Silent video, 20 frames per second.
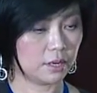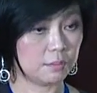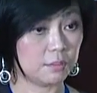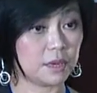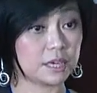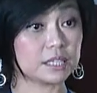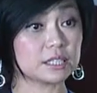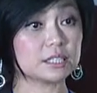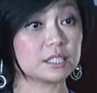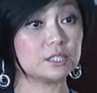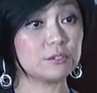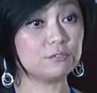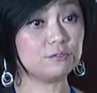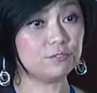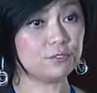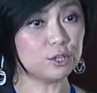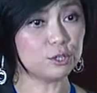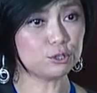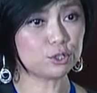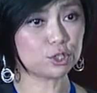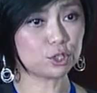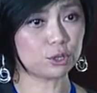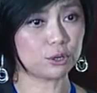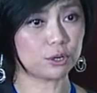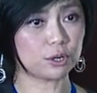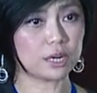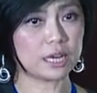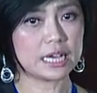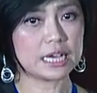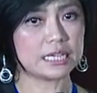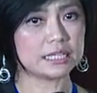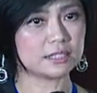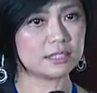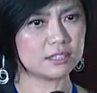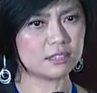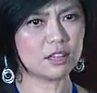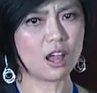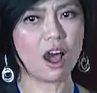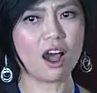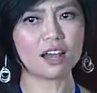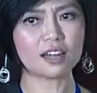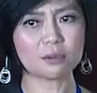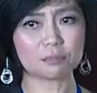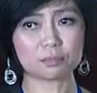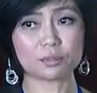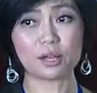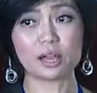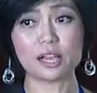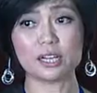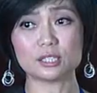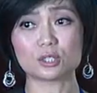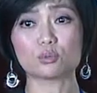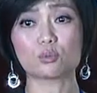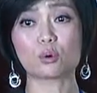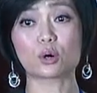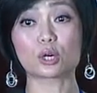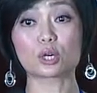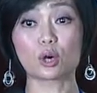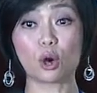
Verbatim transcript: Because the future is not a place we're